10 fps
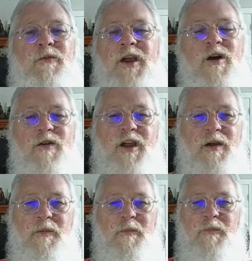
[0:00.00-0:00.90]
And we all
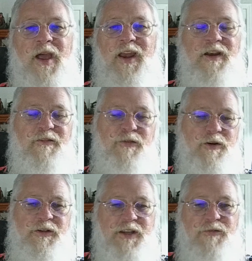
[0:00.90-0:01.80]
come at it
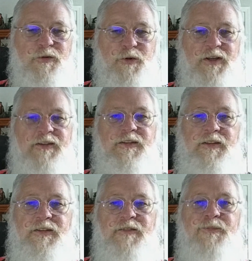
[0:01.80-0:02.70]
for different
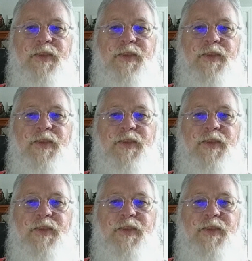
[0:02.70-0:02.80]
reasons.